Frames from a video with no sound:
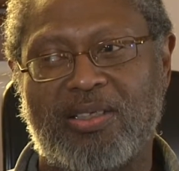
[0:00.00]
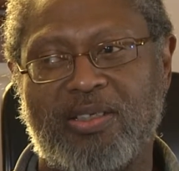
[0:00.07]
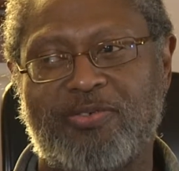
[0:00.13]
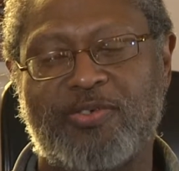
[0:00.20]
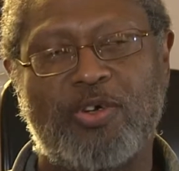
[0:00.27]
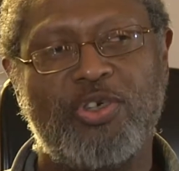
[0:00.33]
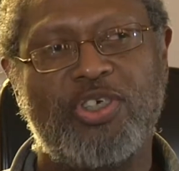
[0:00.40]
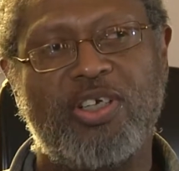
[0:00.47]
The
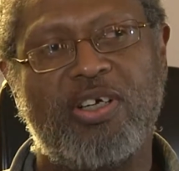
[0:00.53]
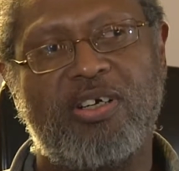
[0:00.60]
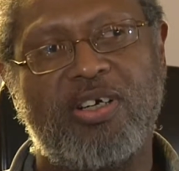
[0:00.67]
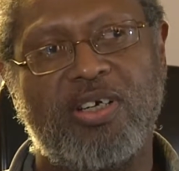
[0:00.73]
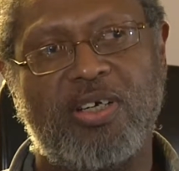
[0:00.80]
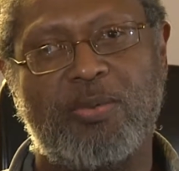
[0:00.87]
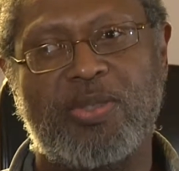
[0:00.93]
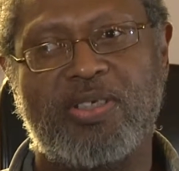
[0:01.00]
first year,
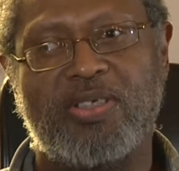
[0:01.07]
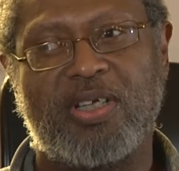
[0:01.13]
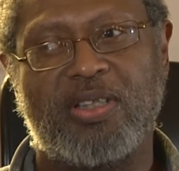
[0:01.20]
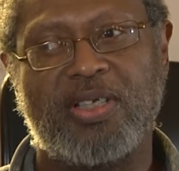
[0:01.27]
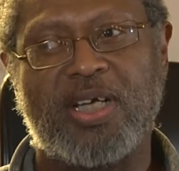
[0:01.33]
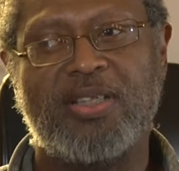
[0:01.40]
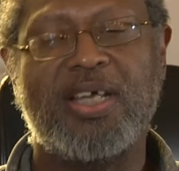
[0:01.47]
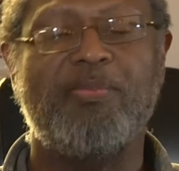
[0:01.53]
it was
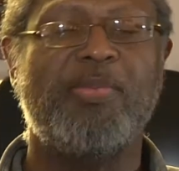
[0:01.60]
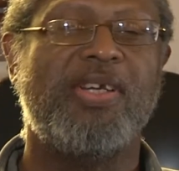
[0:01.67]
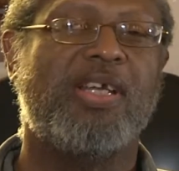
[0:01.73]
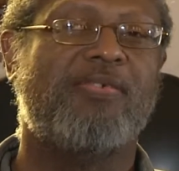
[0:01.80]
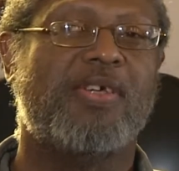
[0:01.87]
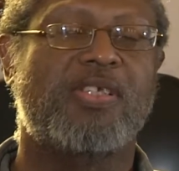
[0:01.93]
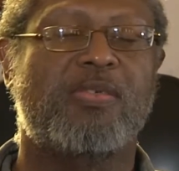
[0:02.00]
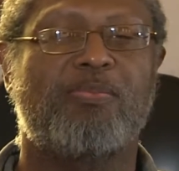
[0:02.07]
not that many
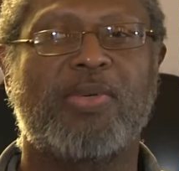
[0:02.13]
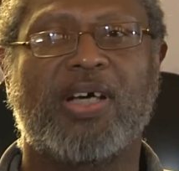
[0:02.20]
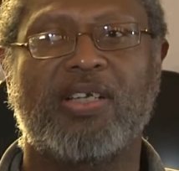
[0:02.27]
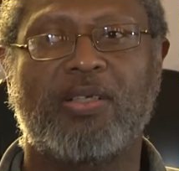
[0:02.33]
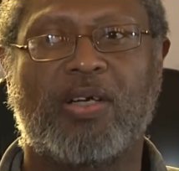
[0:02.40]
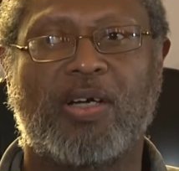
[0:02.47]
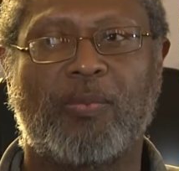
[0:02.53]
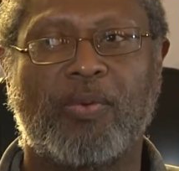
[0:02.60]
of us,
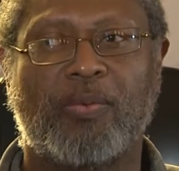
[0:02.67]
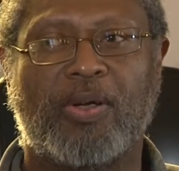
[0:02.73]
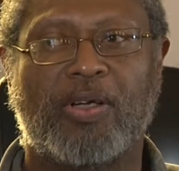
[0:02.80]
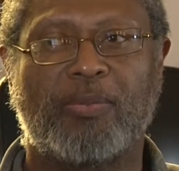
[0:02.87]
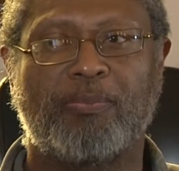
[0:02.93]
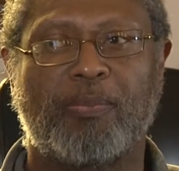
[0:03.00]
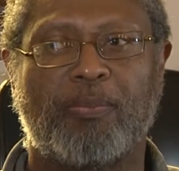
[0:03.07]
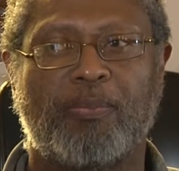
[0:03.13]
but
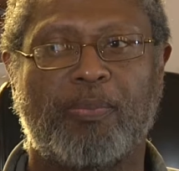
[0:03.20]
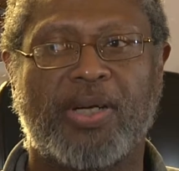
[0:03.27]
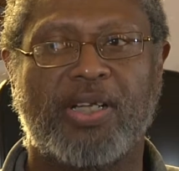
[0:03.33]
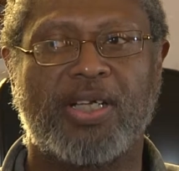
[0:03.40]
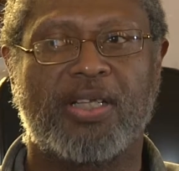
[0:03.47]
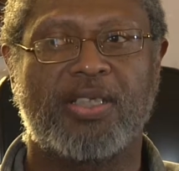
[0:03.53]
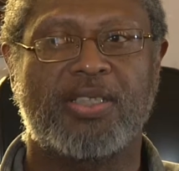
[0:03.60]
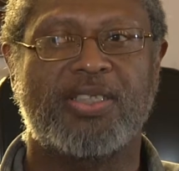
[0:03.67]

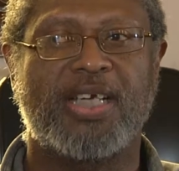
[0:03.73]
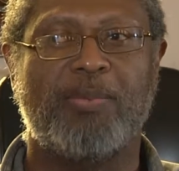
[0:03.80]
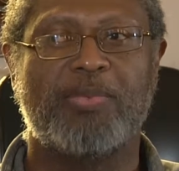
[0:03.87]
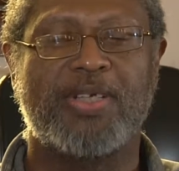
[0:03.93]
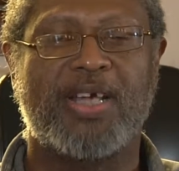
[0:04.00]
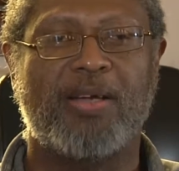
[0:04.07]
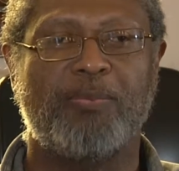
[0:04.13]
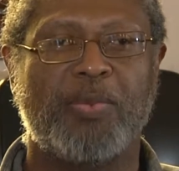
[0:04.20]
at the same
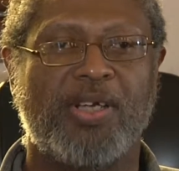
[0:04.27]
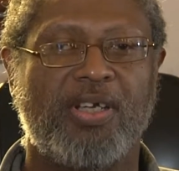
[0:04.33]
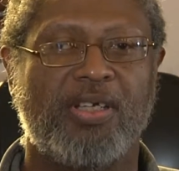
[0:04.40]
time,